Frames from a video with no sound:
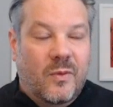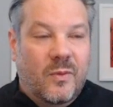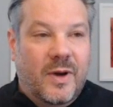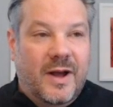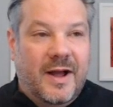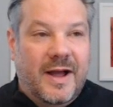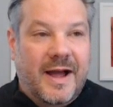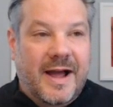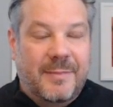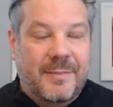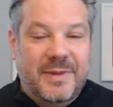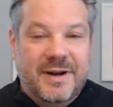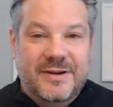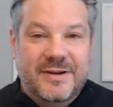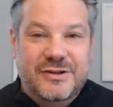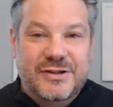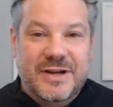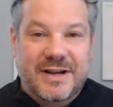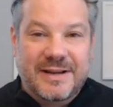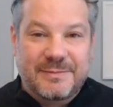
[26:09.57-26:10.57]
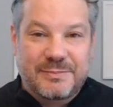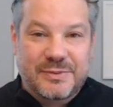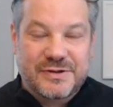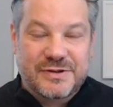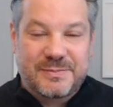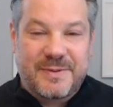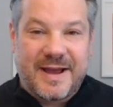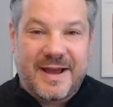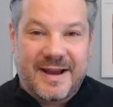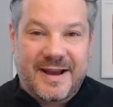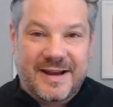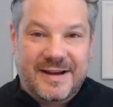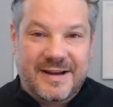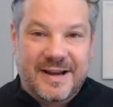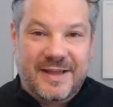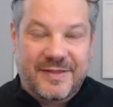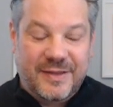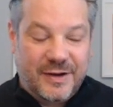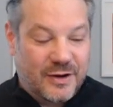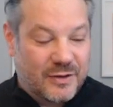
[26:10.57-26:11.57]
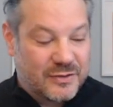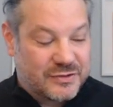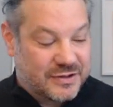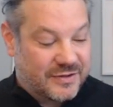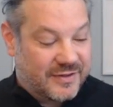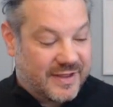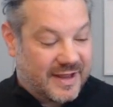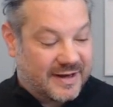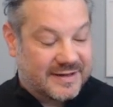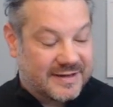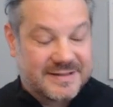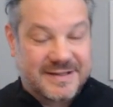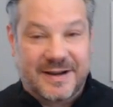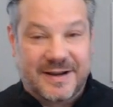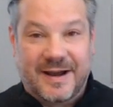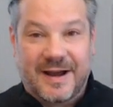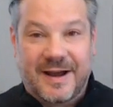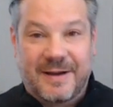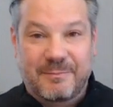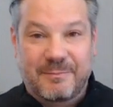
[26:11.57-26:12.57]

Well, I'm going to gently push back on you on the notion that it's a, a